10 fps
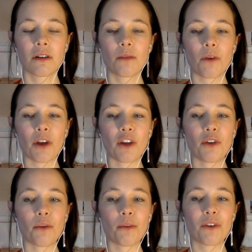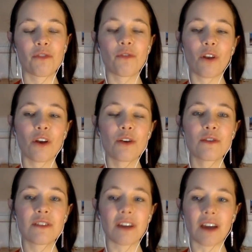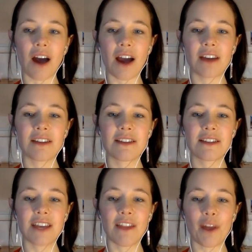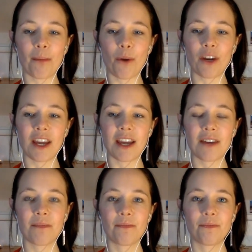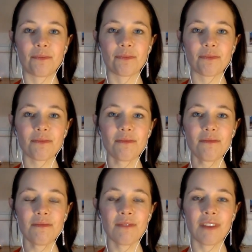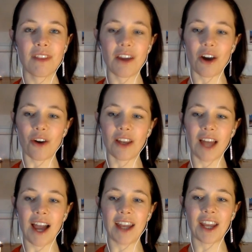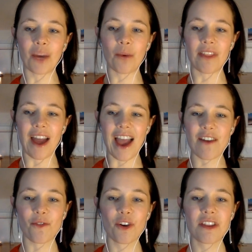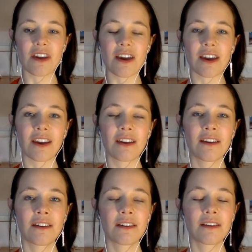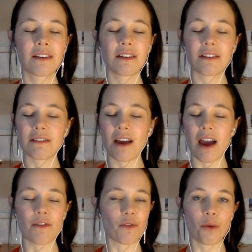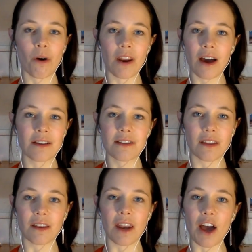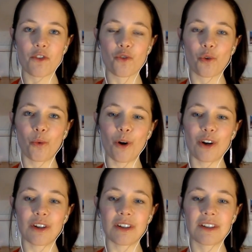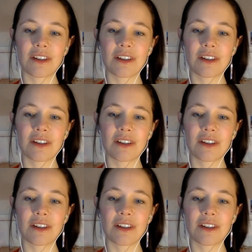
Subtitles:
When a human follows the guidance in their body, they are aligning with everything and everyone else in the natural world.